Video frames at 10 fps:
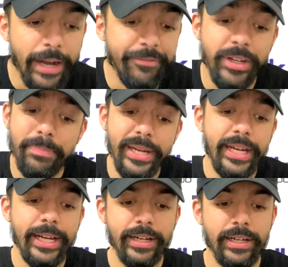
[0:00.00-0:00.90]

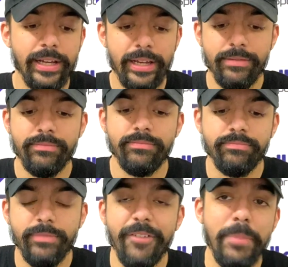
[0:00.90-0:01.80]
VP and
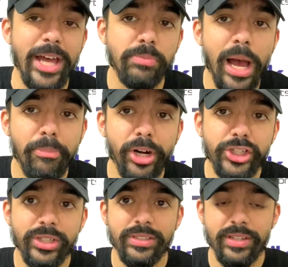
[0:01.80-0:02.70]
of basketball
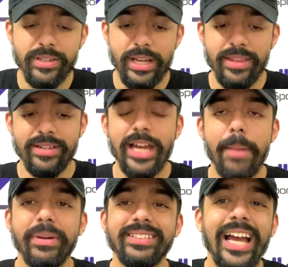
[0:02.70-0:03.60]
operations and the
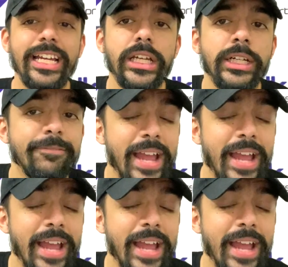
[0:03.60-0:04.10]
top executive.